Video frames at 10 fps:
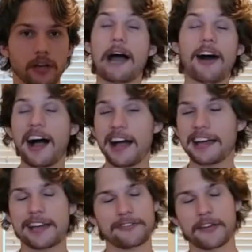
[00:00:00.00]
Now, I
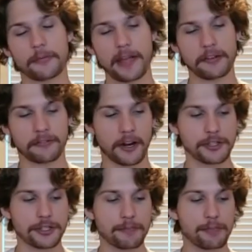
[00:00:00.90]
have never made
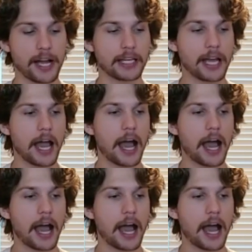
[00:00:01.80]
friends, but